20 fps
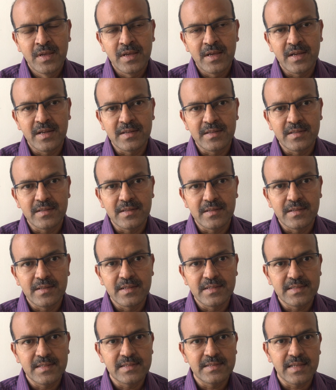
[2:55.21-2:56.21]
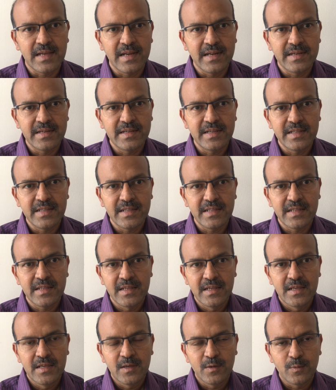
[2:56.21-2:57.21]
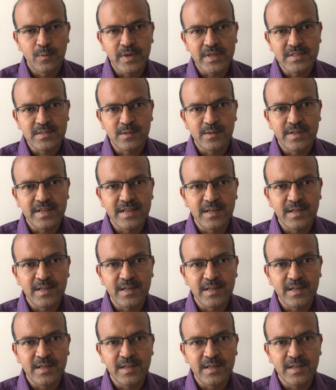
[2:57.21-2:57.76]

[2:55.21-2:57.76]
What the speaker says: and this is anti-vascular